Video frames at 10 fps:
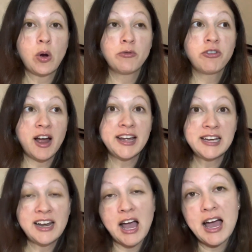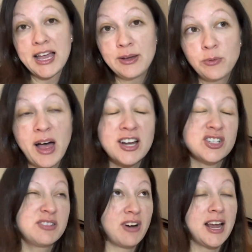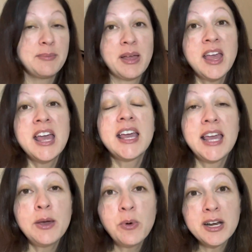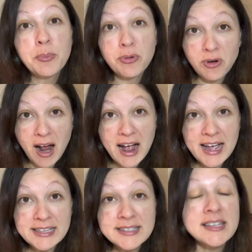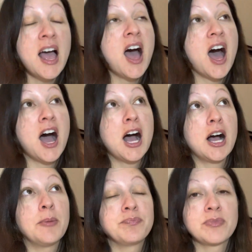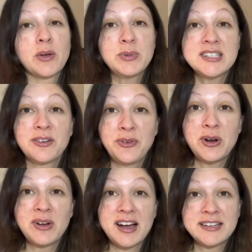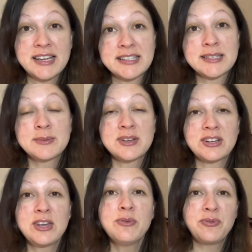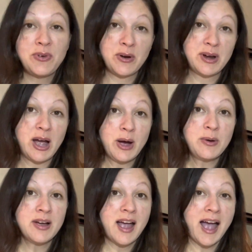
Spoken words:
Ryan and I, well, actually Ryan, but he won a prize. We did a photo contest. This was our cute photo.